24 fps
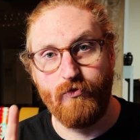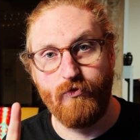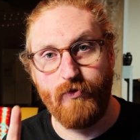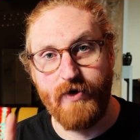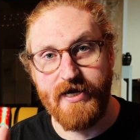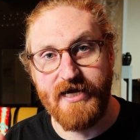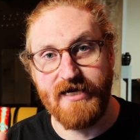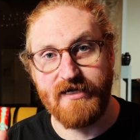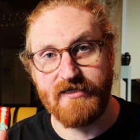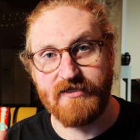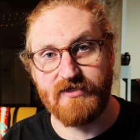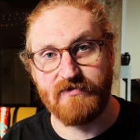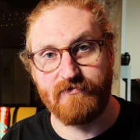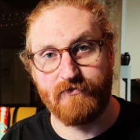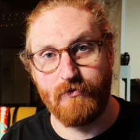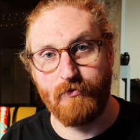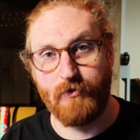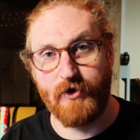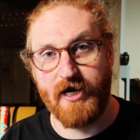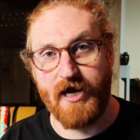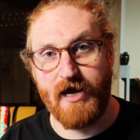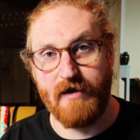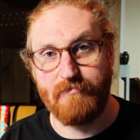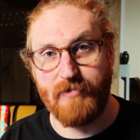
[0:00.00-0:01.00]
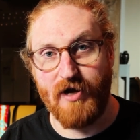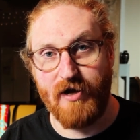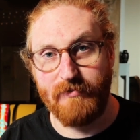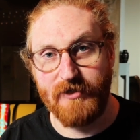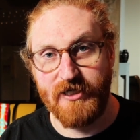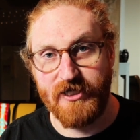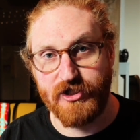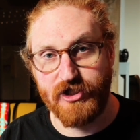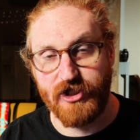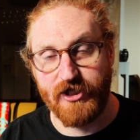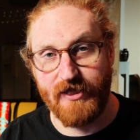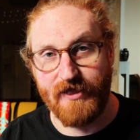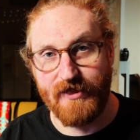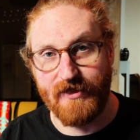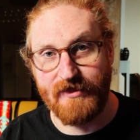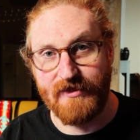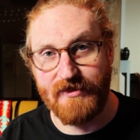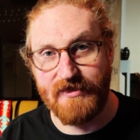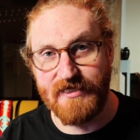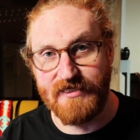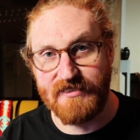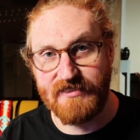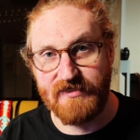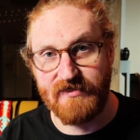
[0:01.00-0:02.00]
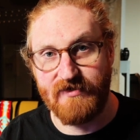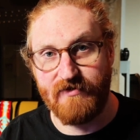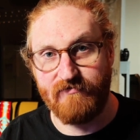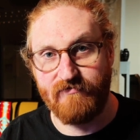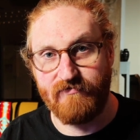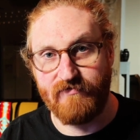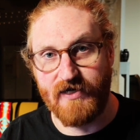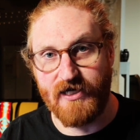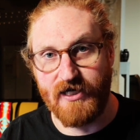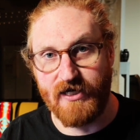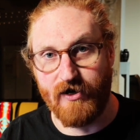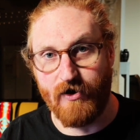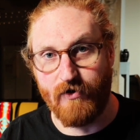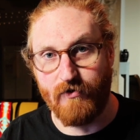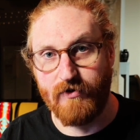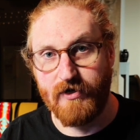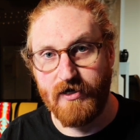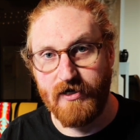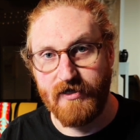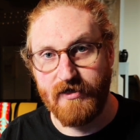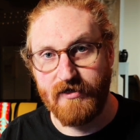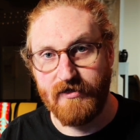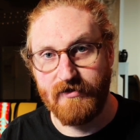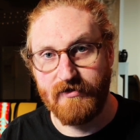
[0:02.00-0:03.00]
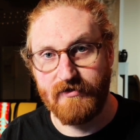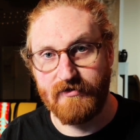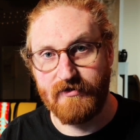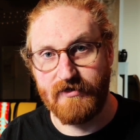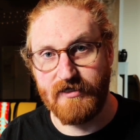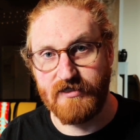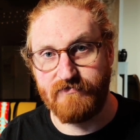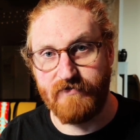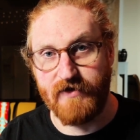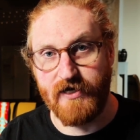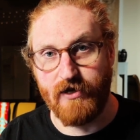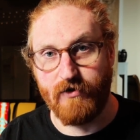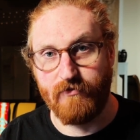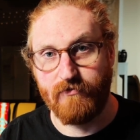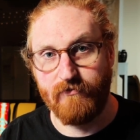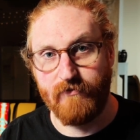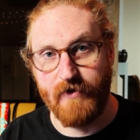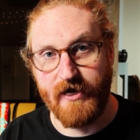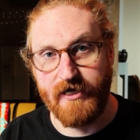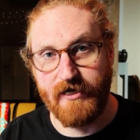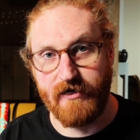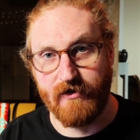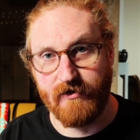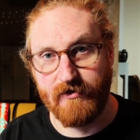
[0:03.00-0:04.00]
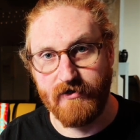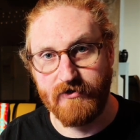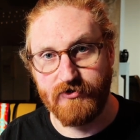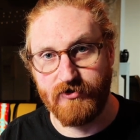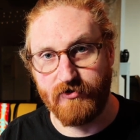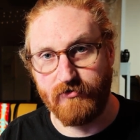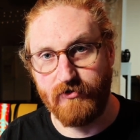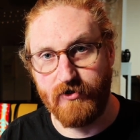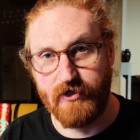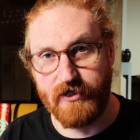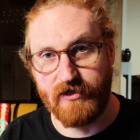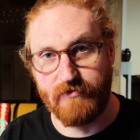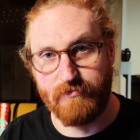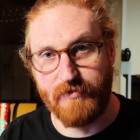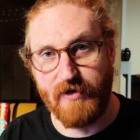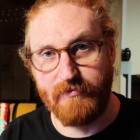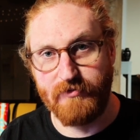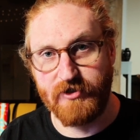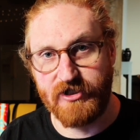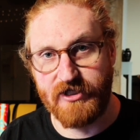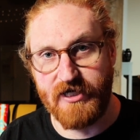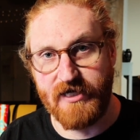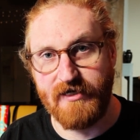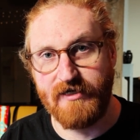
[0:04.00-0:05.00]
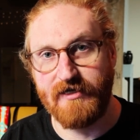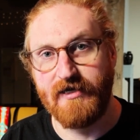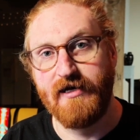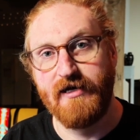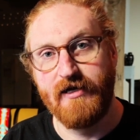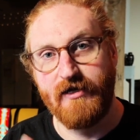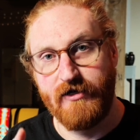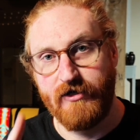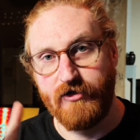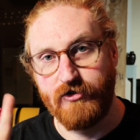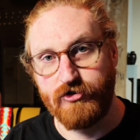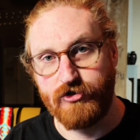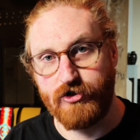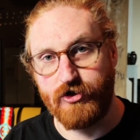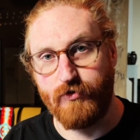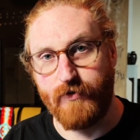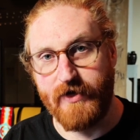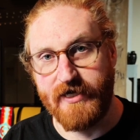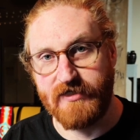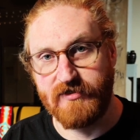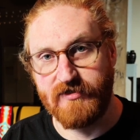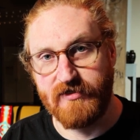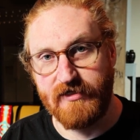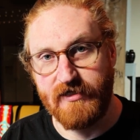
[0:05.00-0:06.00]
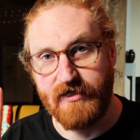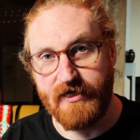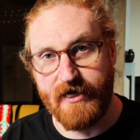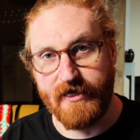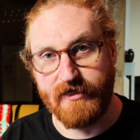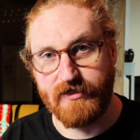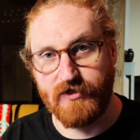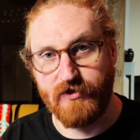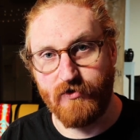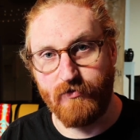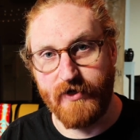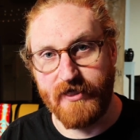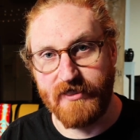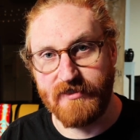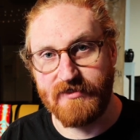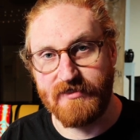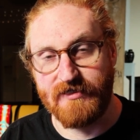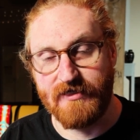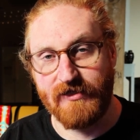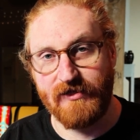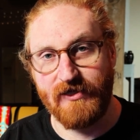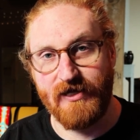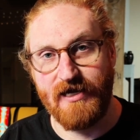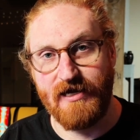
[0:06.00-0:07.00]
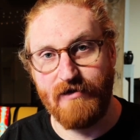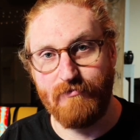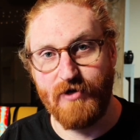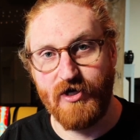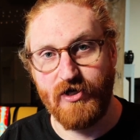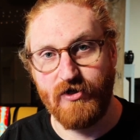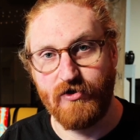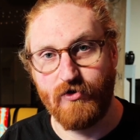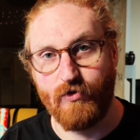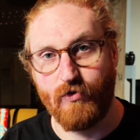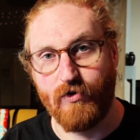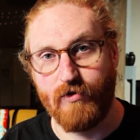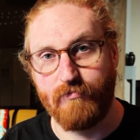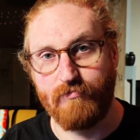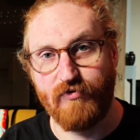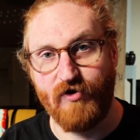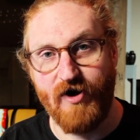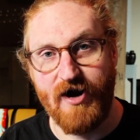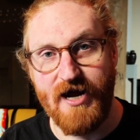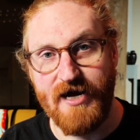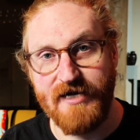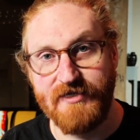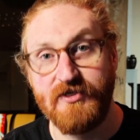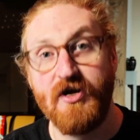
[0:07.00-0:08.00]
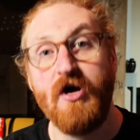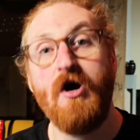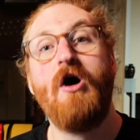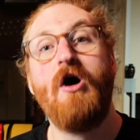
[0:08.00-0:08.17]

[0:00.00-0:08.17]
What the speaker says: weeks from when I publish this video right here. So look at the publish date, 2 weeks. You got 2 weeks to claim your prize,